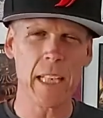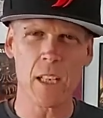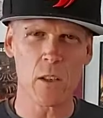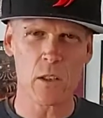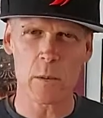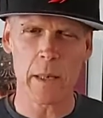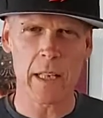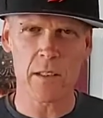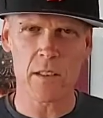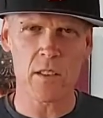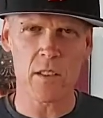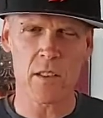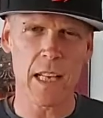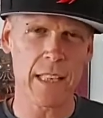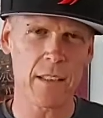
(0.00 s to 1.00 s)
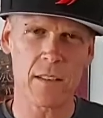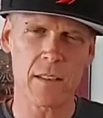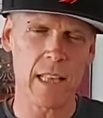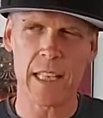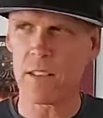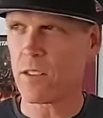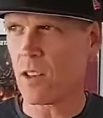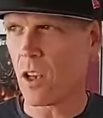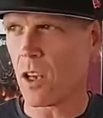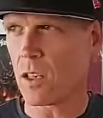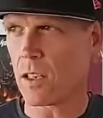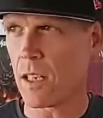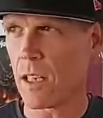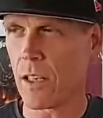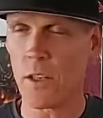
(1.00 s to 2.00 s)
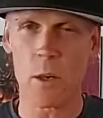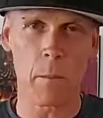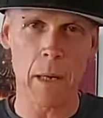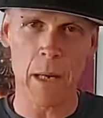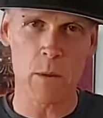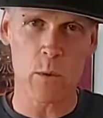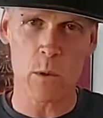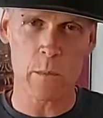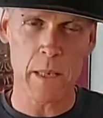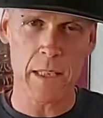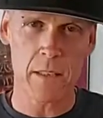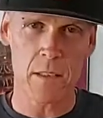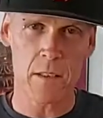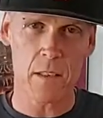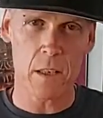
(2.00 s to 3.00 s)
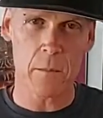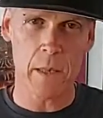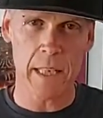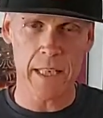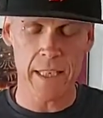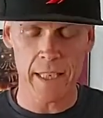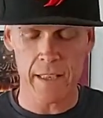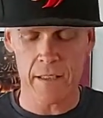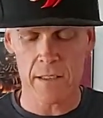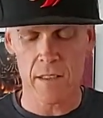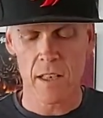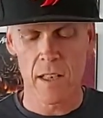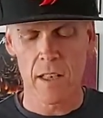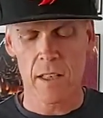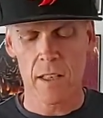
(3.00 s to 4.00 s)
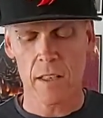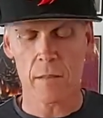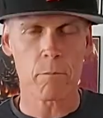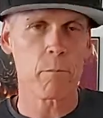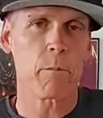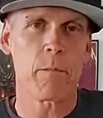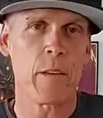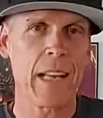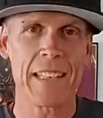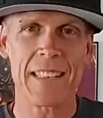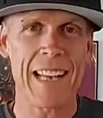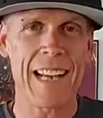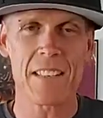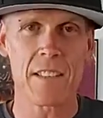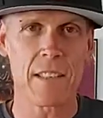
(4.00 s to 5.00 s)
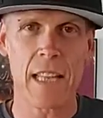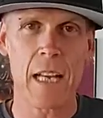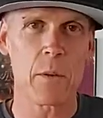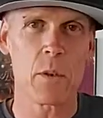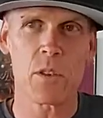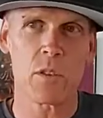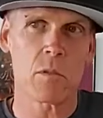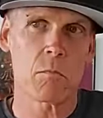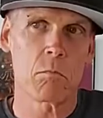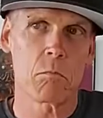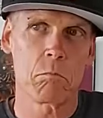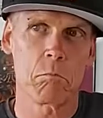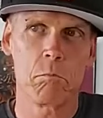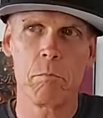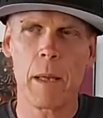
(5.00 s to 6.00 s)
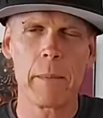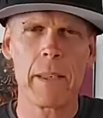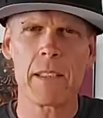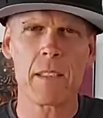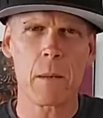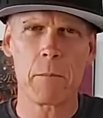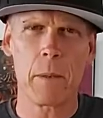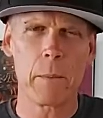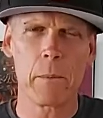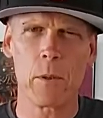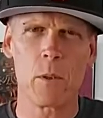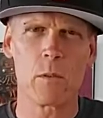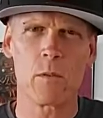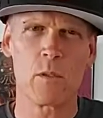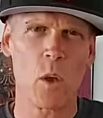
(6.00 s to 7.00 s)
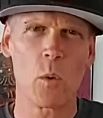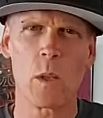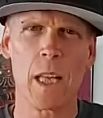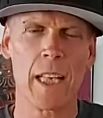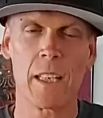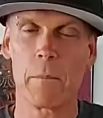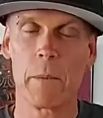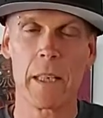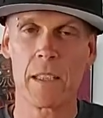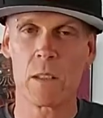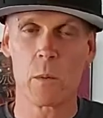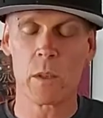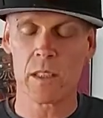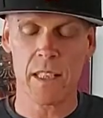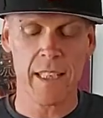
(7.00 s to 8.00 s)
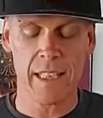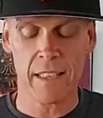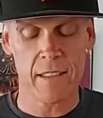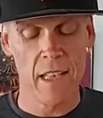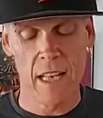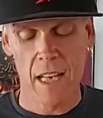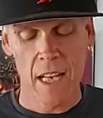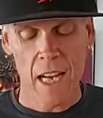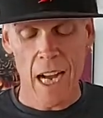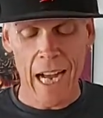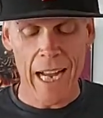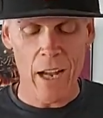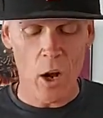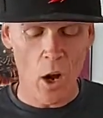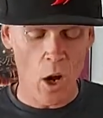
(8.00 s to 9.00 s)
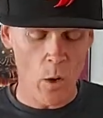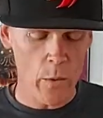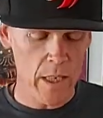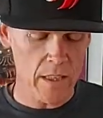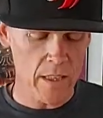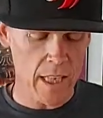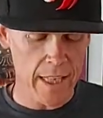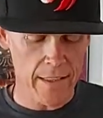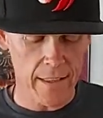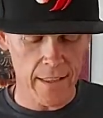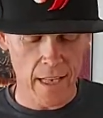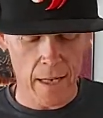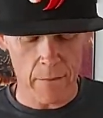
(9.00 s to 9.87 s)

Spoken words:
knows about that song. Your Mouth Was Made to Suck My Kiss. Fantastic. That was, maybe some people don't like it because it was a hit. I always liked it. I'm